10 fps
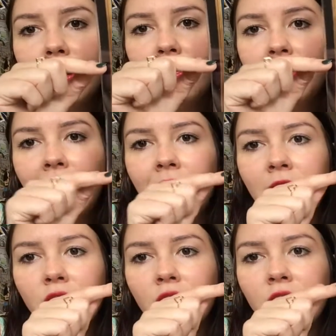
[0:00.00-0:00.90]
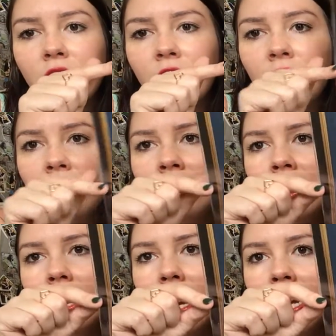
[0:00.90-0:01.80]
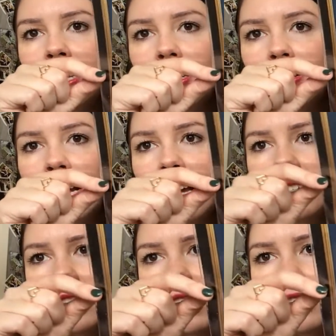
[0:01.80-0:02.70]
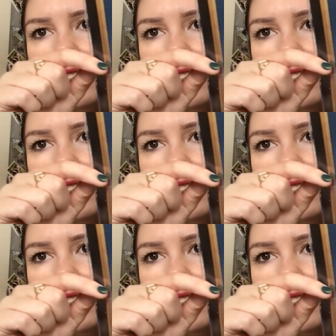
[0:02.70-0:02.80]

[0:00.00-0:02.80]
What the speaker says: finish, I knew I had to get